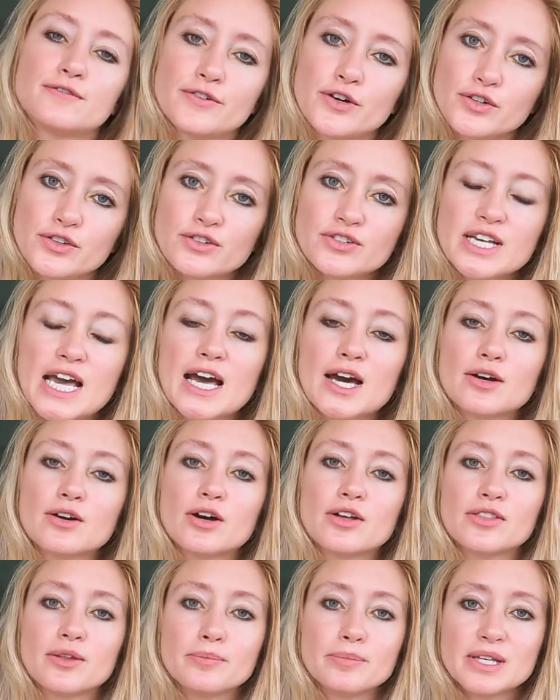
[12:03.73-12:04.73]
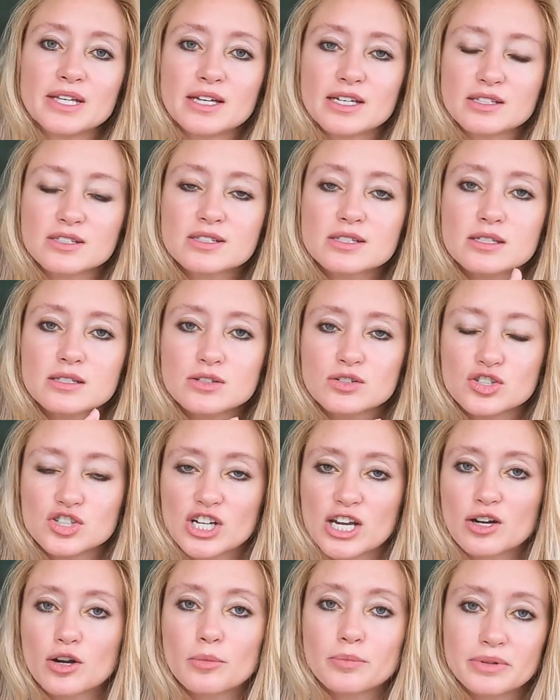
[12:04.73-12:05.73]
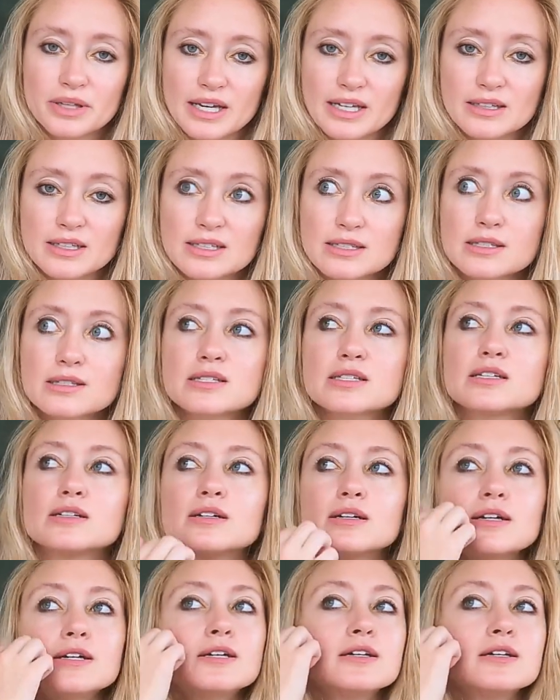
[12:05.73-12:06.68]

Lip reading: further down on the BS channel playlist.